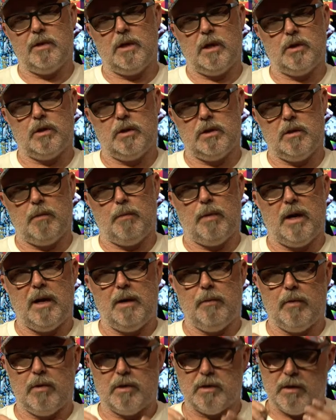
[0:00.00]
touches the
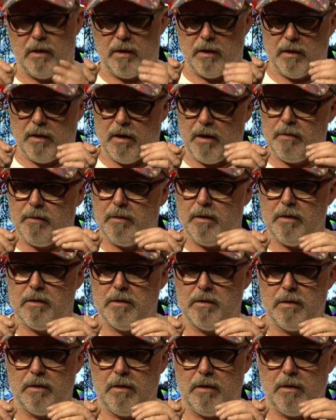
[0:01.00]
paper. It's like, uh,
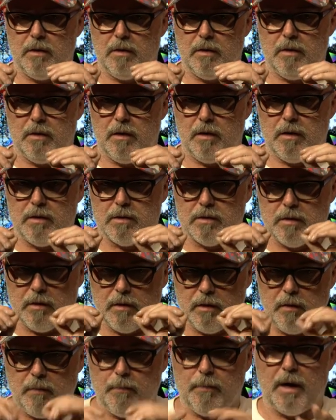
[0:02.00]
it's, it's
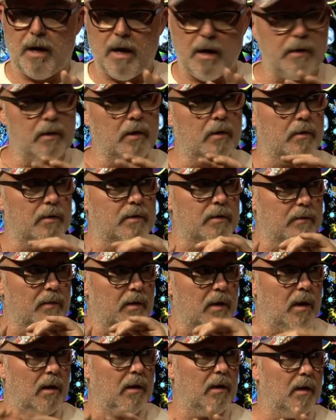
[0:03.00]
little particles of
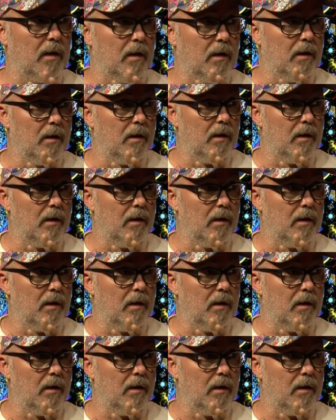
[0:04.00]
color